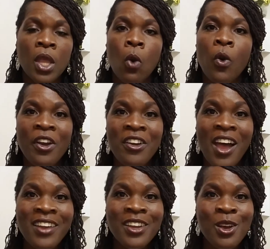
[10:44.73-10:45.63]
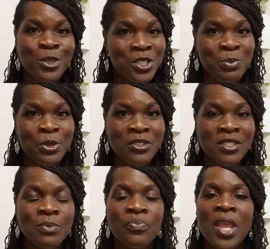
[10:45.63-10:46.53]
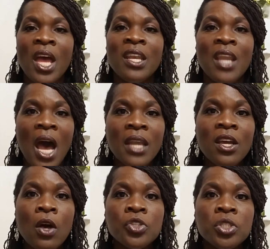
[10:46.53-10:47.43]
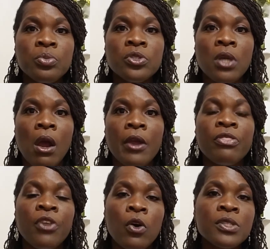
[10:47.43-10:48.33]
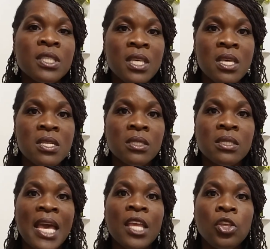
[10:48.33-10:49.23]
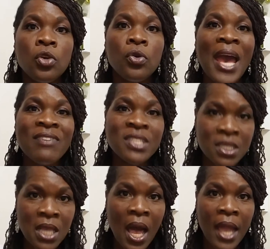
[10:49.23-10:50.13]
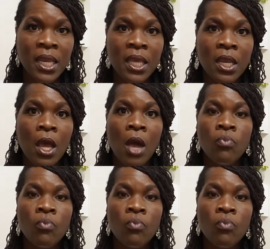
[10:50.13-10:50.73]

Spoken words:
What are non-negotiables? Non-negotiables are those things that you have decided